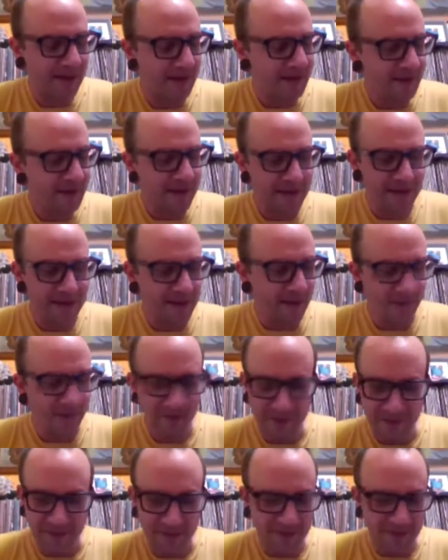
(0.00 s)
no,
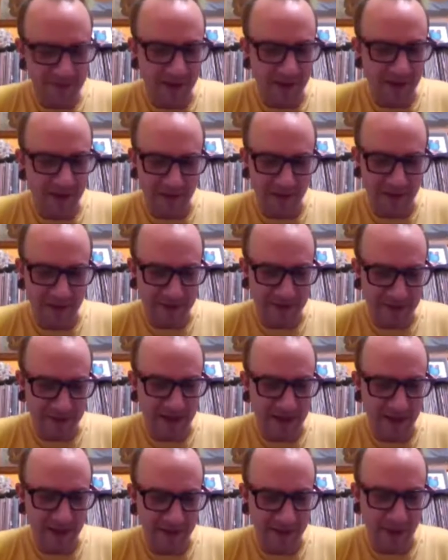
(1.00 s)
you guys, like, didn't
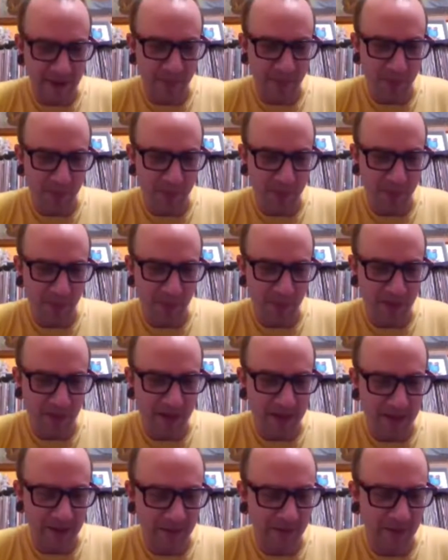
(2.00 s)
hit that part right,
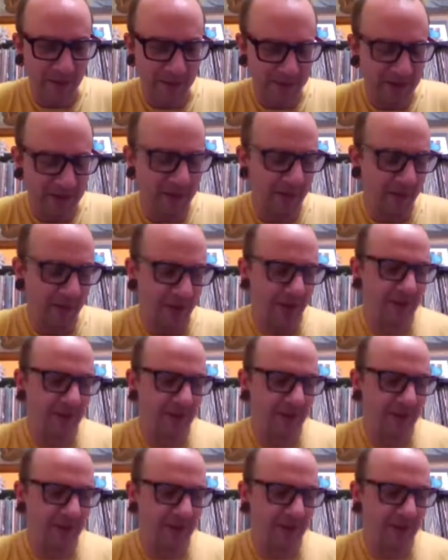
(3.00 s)
or, you know, like,